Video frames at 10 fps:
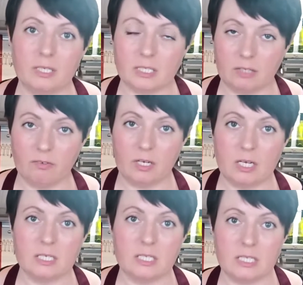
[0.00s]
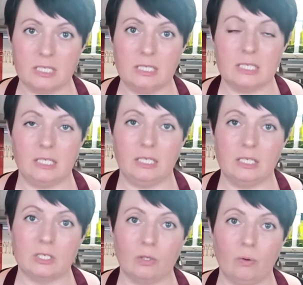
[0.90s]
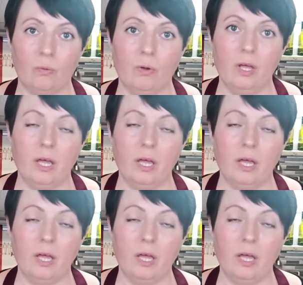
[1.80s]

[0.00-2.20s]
has given us, the CDC, so